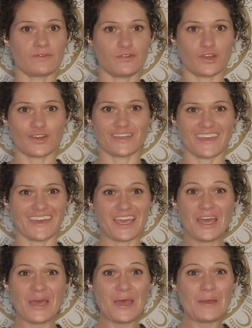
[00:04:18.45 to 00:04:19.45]
very
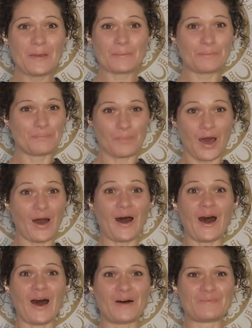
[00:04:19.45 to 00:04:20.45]

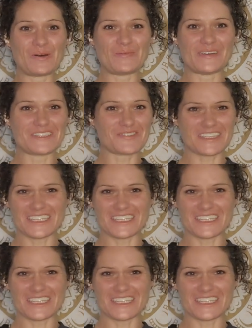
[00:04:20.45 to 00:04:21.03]
aha moments, right?